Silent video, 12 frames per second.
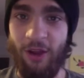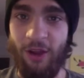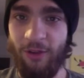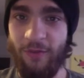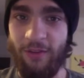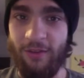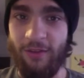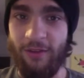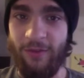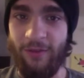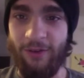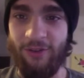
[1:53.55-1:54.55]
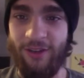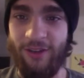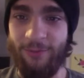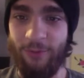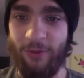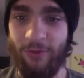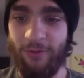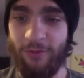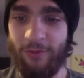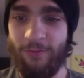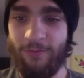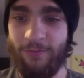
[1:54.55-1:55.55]
all of its life energy with
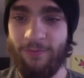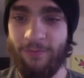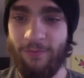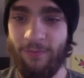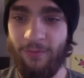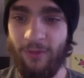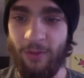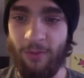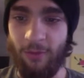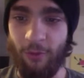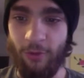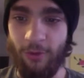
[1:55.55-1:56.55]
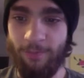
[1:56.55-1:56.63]
Absorb.